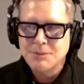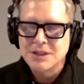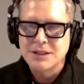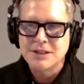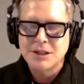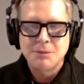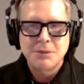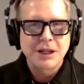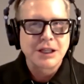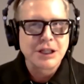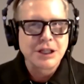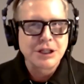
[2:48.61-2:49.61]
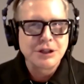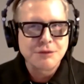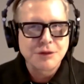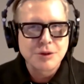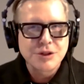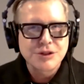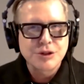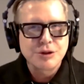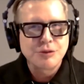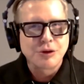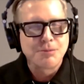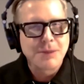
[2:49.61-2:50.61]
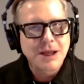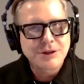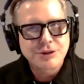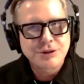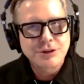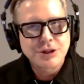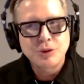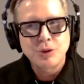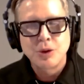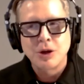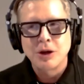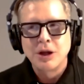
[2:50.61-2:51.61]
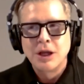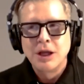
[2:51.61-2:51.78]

Did somebody influence you or mentor you, or